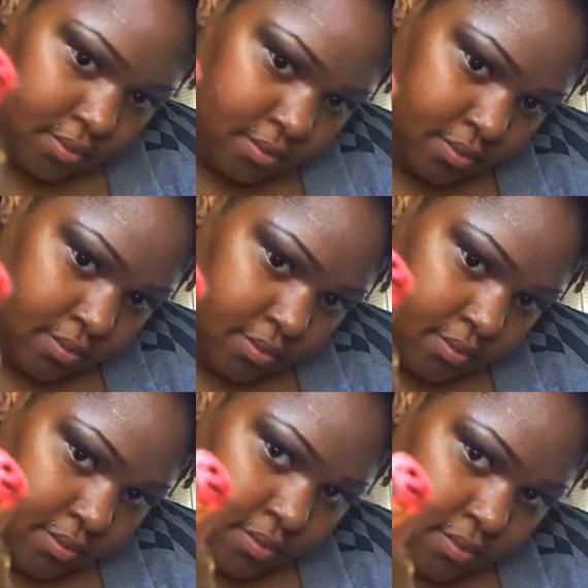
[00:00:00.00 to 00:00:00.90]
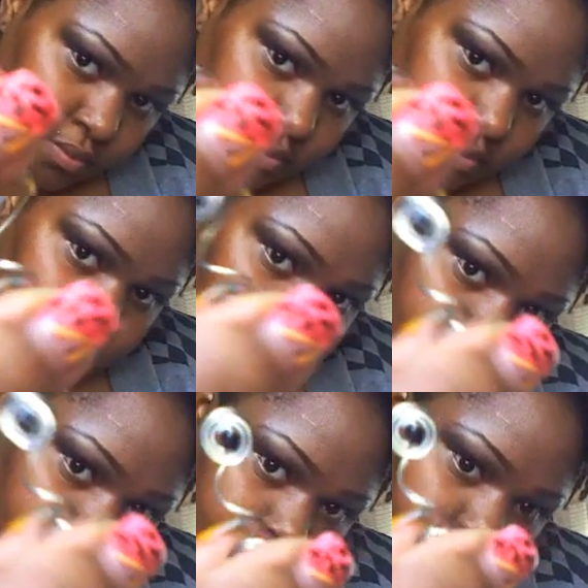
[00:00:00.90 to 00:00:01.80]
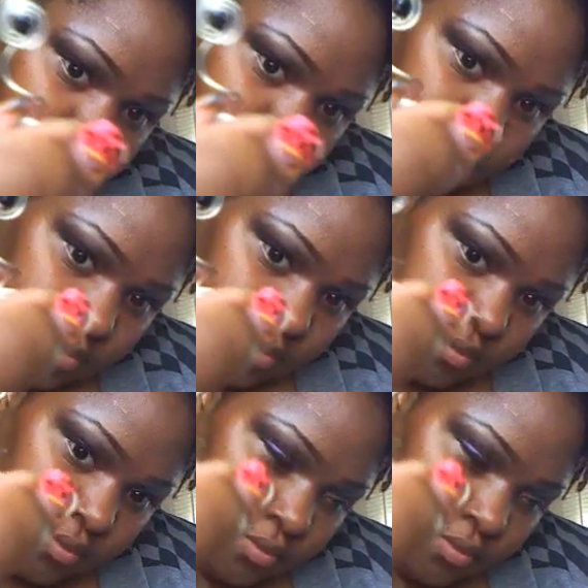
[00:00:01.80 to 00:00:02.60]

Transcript: (silence)